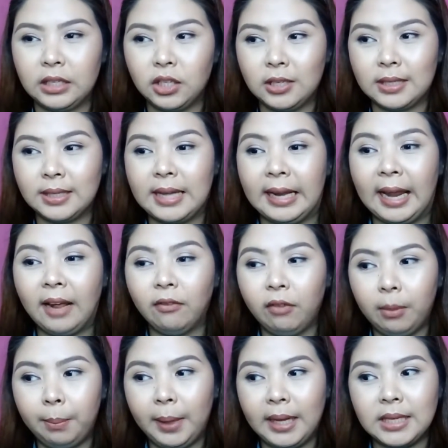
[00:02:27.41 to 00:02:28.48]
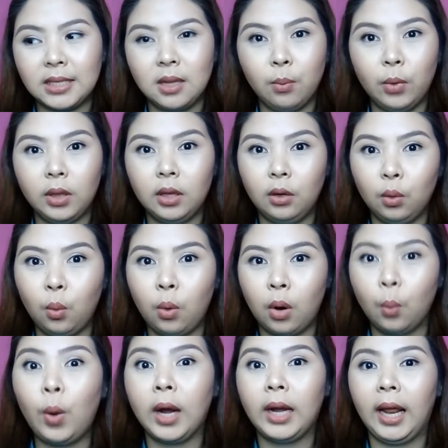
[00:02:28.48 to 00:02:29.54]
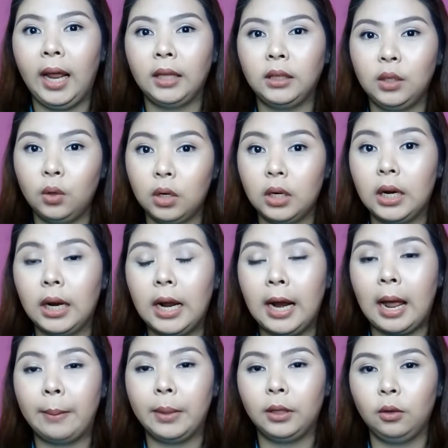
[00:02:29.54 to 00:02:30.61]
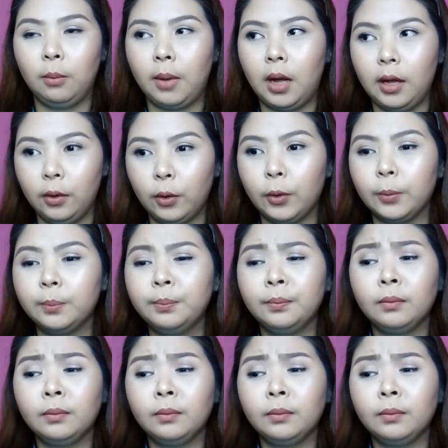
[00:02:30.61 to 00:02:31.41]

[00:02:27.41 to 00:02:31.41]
It's just that I've replaced them with a newer one kaya hindi ko na nagagamit yung mga yun.